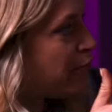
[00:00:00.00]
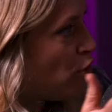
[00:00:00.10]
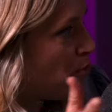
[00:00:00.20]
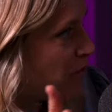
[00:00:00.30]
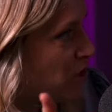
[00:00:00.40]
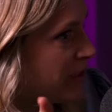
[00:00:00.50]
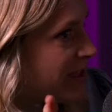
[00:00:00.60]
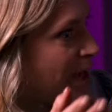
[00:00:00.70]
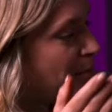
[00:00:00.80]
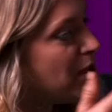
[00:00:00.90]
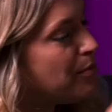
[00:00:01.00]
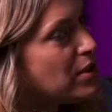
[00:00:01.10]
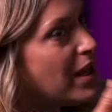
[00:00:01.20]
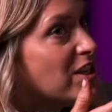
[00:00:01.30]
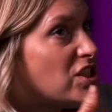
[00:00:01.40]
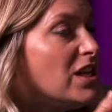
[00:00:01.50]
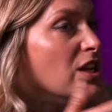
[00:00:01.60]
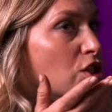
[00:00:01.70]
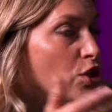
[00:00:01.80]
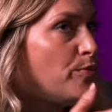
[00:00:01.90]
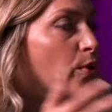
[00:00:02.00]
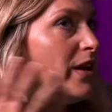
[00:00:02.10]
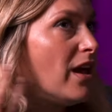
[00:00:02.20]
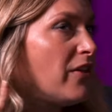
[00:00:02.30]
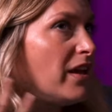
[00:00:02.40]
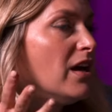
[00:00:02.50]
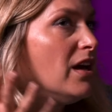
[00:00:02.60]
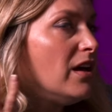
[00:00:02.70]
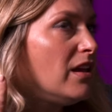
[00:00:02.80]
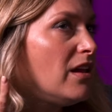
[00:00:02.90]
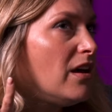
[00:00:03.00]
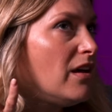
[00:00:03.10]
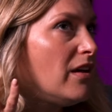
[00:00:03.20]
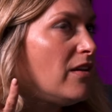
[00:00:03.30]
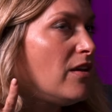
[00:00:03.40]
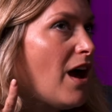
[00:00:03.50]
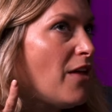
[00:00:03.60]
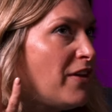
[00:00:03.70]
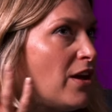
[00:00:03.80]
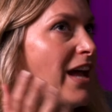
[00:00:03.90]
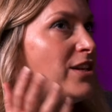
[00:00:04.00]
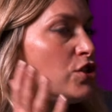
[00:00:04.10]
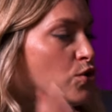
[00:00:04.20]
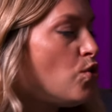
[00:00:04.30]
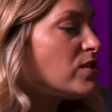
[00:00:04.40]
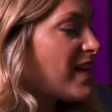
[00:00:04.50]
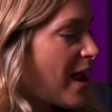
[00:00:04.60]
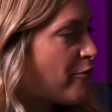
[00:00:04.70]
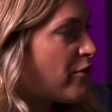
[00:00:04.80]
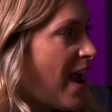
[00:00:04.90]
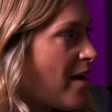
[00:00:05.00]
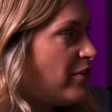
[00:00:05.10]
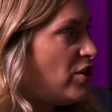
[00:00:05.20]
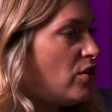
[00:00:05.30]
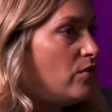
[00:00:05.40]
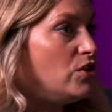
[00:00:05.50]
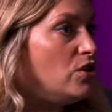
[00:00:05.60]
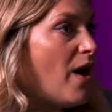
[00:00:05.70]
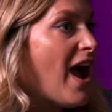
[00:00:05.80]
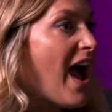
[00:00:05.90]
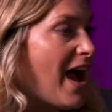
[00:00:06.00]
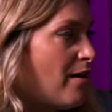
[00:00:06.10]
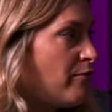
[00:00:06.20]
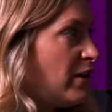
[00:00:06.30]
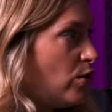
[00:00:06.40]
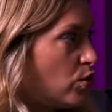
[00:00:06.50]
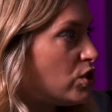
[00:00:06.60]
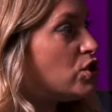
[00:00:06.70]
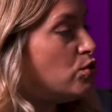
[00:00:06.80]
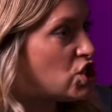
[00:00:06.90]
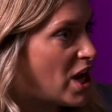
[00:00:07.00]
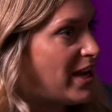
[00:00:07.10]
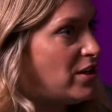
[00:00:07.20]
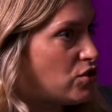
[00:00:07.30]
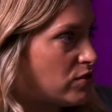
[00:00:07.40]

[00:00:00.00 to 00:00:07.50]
form of doing that. But actually, to your point, I think exhaust every avenue you have in order to change